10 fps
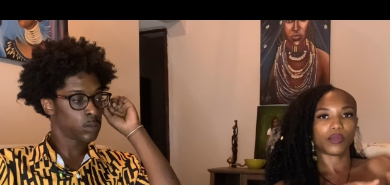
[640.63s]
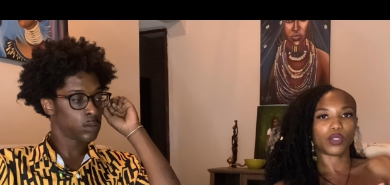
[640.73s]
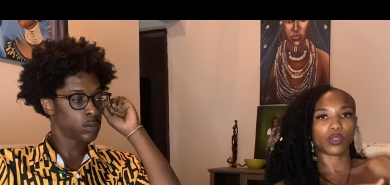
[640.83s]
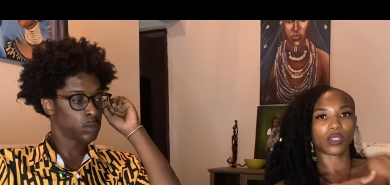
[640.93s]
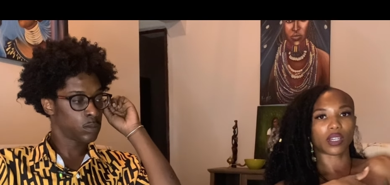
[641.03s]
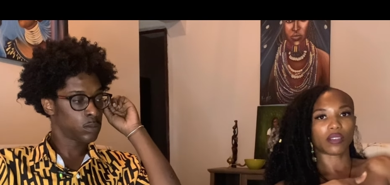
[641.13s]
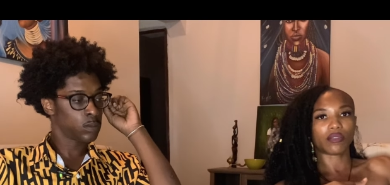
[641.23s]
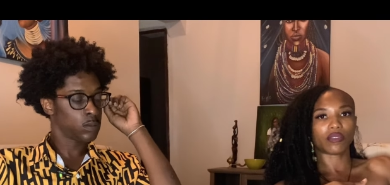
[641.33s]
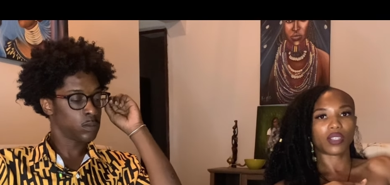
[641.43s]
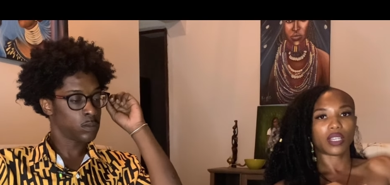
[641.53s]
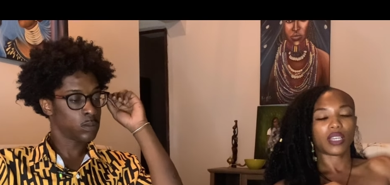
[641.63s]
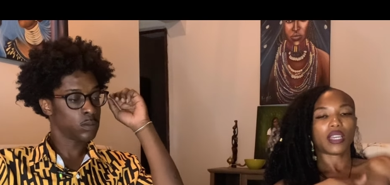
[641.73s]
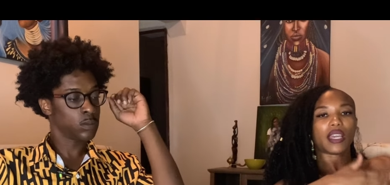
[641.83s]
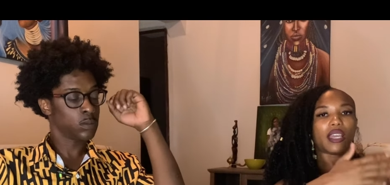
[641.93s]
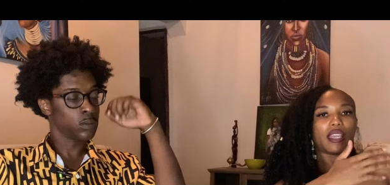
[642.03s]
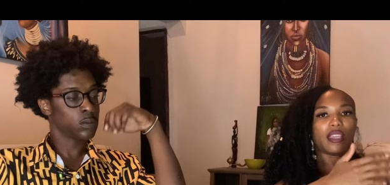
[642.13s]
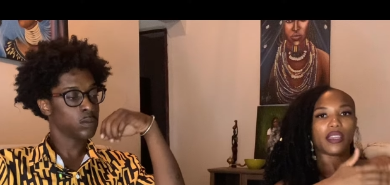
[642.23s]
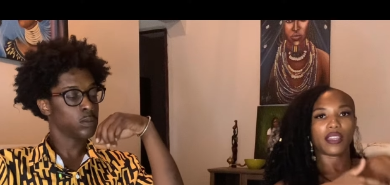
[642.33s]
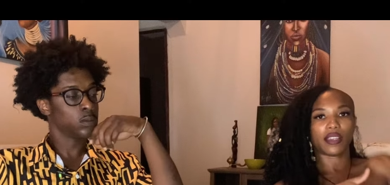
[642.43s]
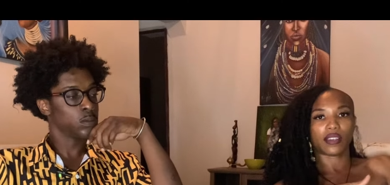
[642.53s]
Speaker 1: your life
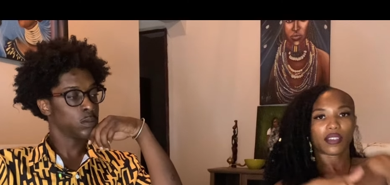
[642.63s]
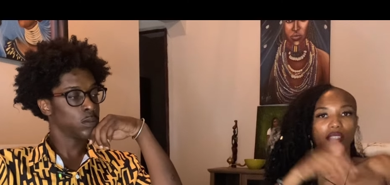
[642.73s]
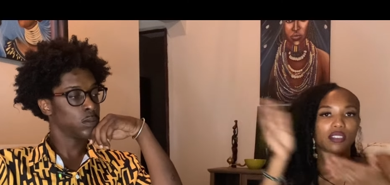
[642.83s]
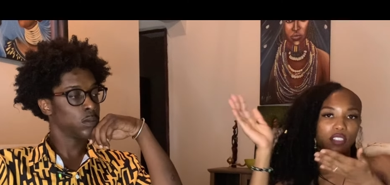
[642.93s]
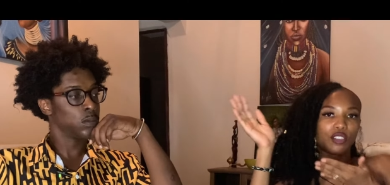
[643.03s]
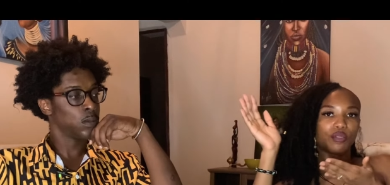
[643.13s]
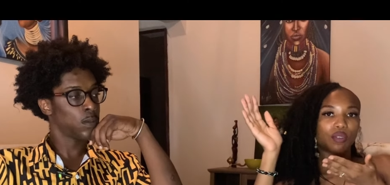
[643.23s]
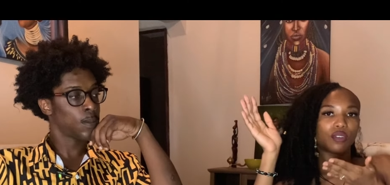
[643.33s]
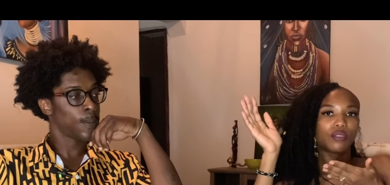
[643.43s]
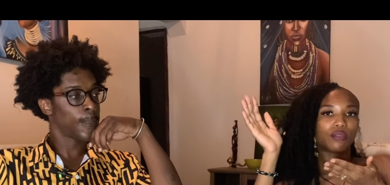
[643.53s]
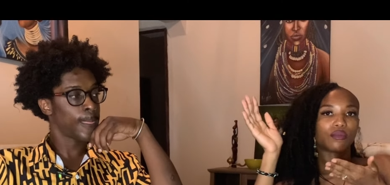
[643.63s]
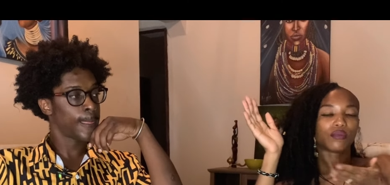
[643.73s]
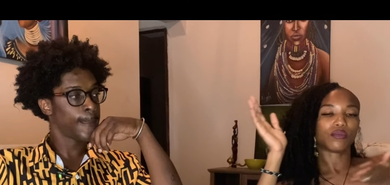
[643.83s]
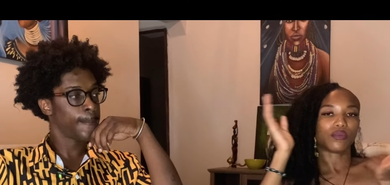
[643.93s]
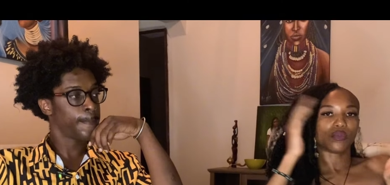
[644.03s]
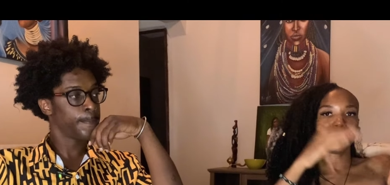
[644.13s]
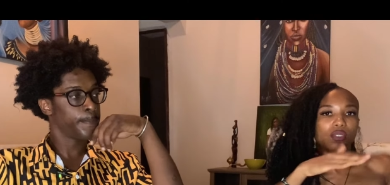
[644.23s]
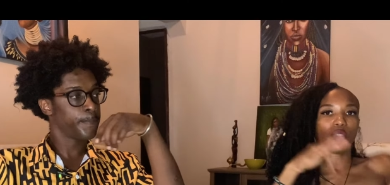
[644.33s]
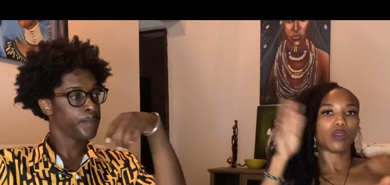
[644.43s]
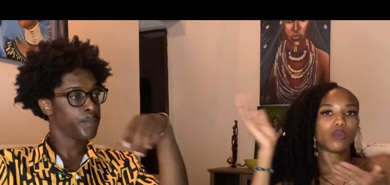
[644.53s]
and continue on,
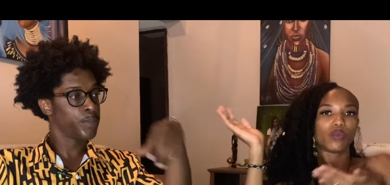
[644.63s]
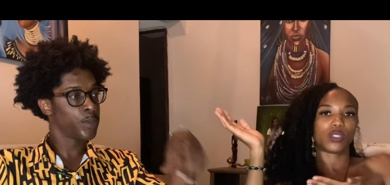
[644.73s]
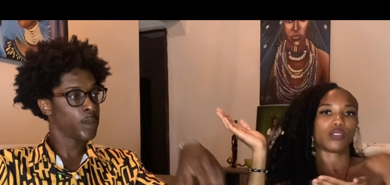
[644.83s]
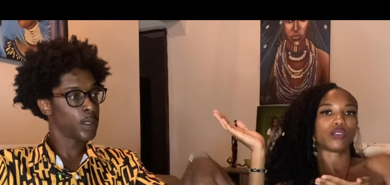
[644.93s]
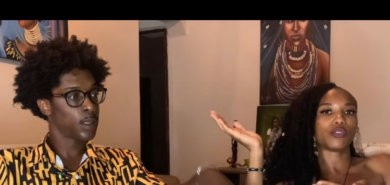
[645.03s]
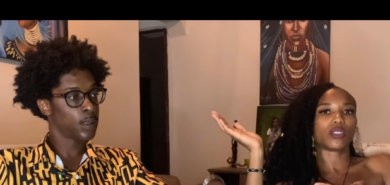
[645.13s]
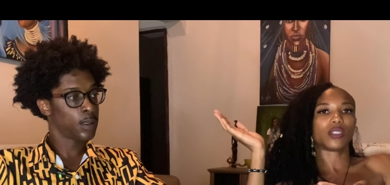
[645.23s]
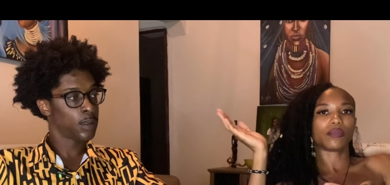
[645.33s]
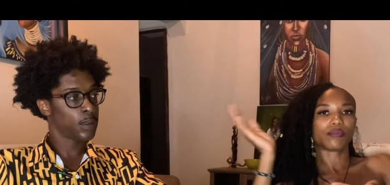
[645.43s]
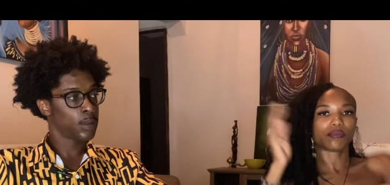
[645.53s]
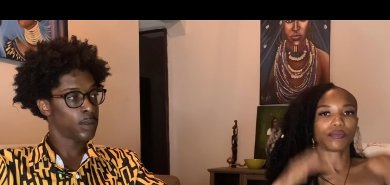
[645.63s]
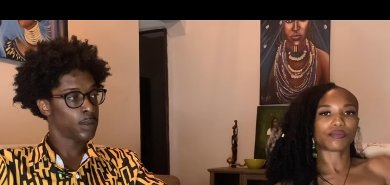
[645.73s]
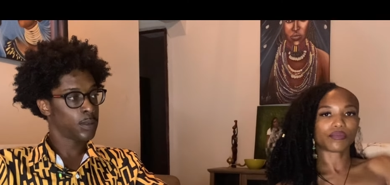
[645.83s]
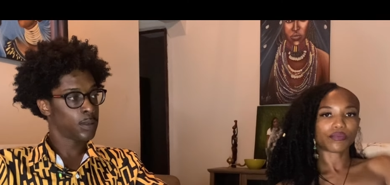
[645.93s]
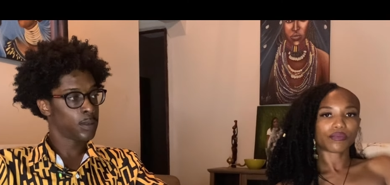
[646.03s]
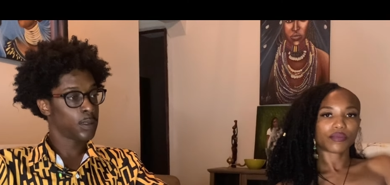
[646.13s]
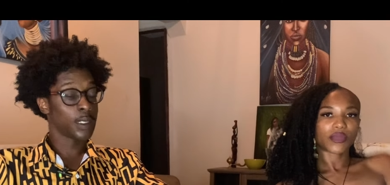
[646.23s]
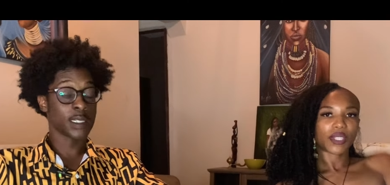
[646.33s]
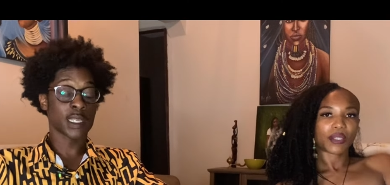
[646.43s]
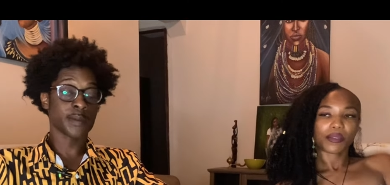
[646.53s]
you know, with your dream.
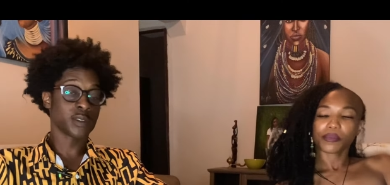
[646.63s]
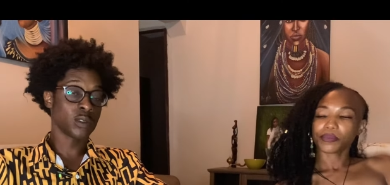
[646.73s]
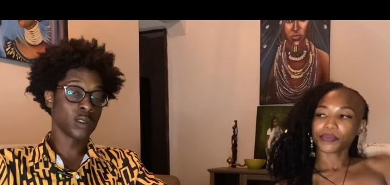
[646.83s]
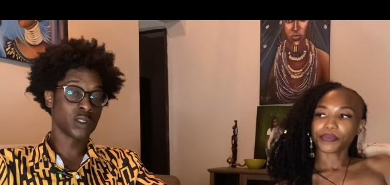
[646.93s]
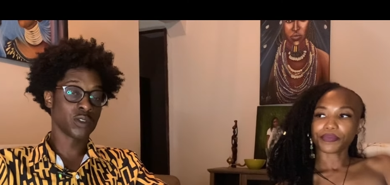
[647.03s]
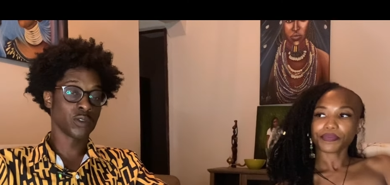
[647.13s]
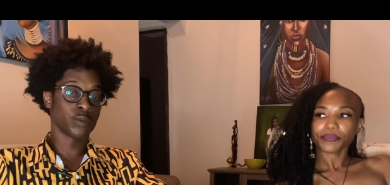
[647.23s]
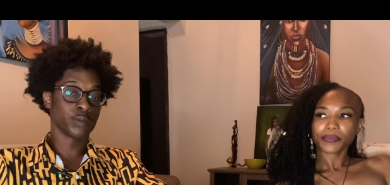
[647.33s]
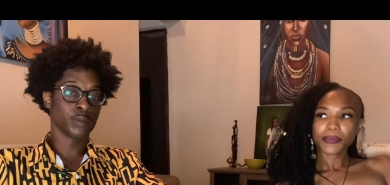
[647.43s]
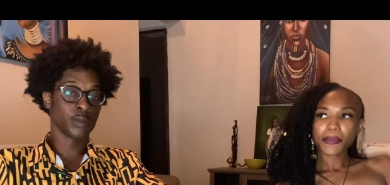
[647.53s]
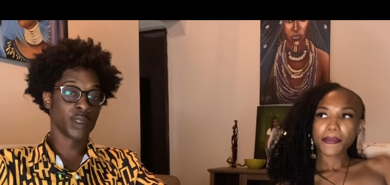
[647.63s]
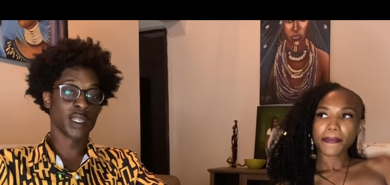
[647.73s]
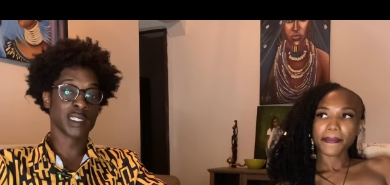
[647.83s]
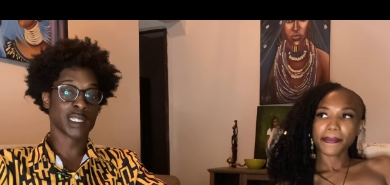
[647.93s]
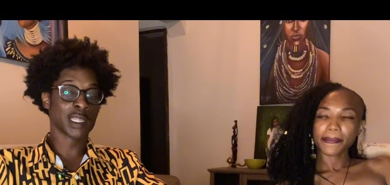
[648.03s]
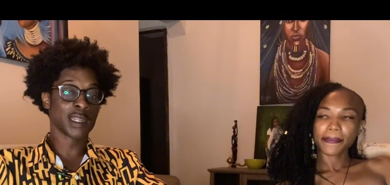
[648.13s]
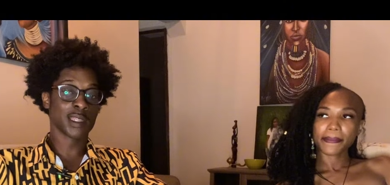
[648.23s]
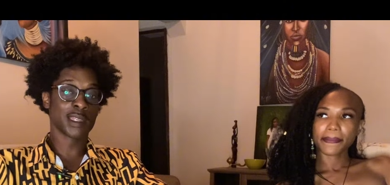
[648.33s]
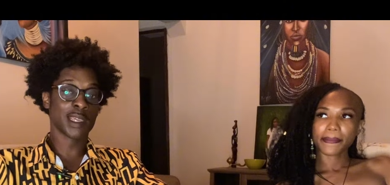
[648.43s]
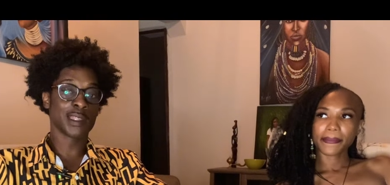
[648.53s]
Speaker 2: That's absolutely true. Because at the end of
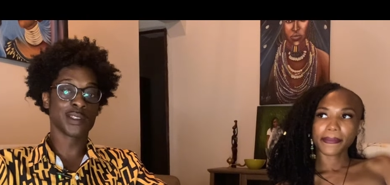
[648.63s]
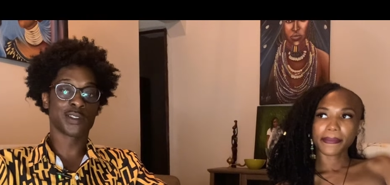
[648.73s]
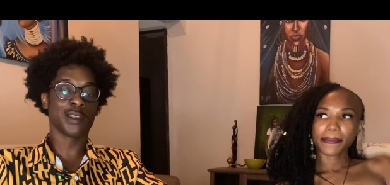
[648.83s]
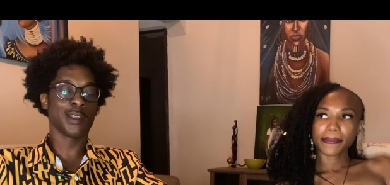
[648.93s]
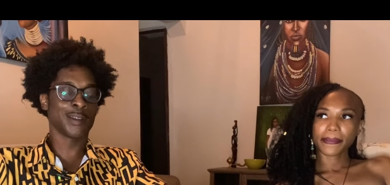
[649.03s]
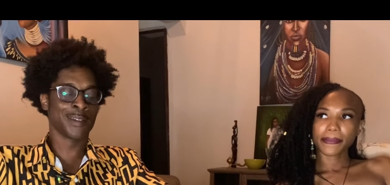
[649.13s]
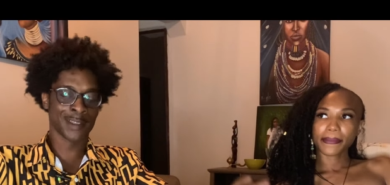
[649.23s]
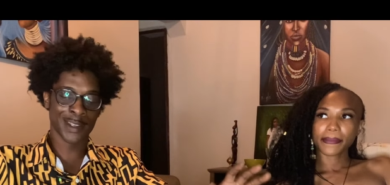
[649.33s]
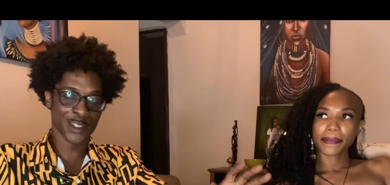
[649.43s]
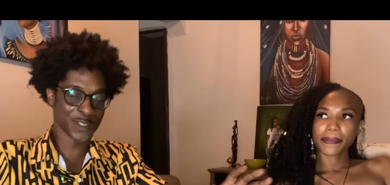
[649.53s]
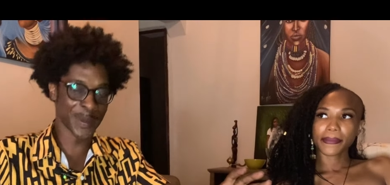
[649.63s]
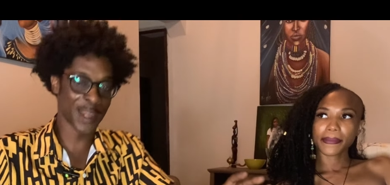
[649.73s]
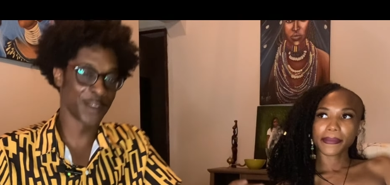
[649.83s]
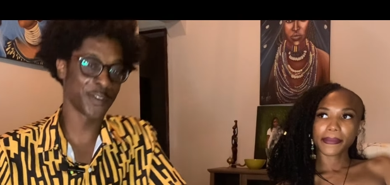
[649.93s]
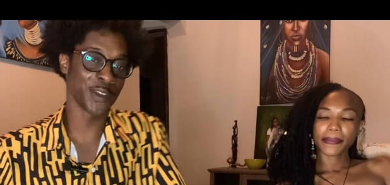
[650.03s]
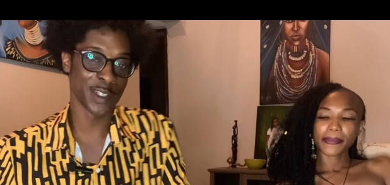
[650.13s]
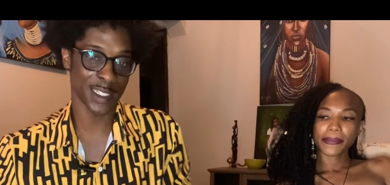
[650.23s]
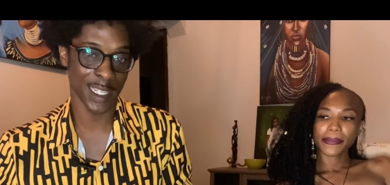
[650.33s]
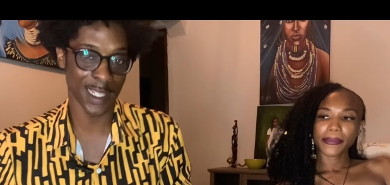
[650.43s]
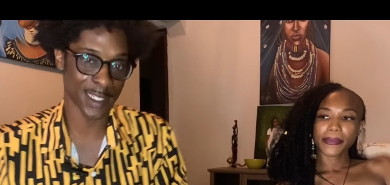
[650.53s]
the day, there's it doesn't matter if you're in the
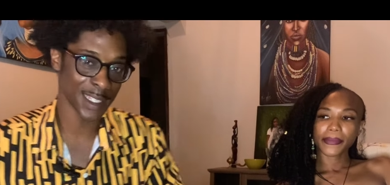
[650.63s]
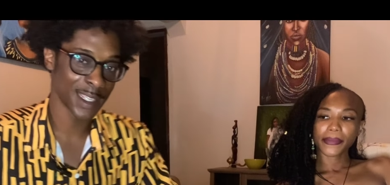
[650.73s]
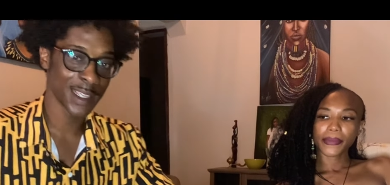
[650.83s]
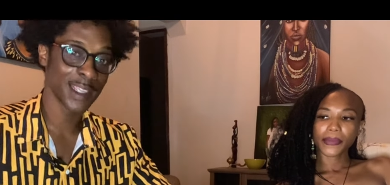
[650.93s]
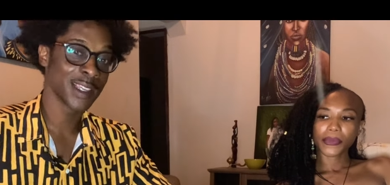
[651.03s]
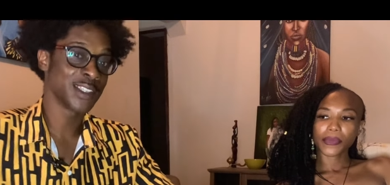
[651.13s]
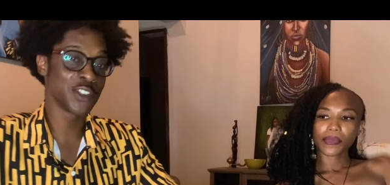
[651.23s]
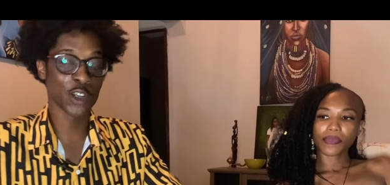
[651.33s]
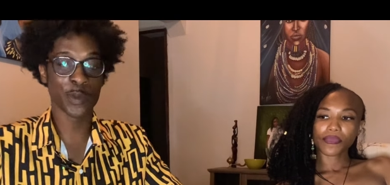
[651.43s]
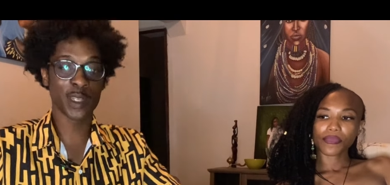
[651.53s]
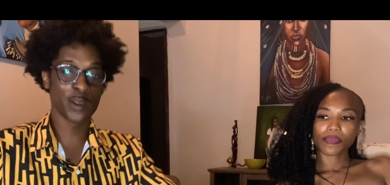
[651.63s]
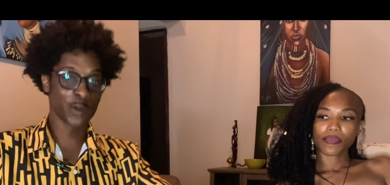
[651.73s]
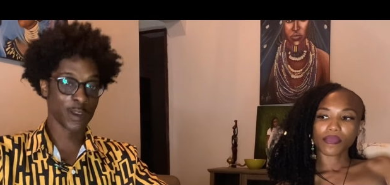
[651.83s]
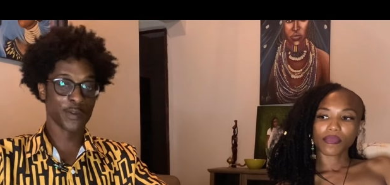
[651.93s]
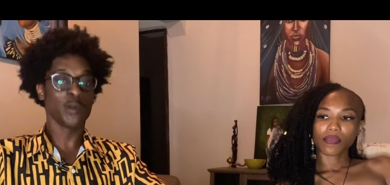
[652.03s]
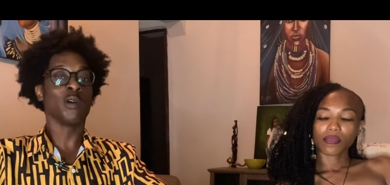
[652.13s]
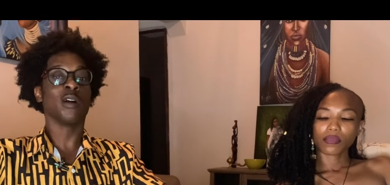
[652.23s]
States, Germany, wherever you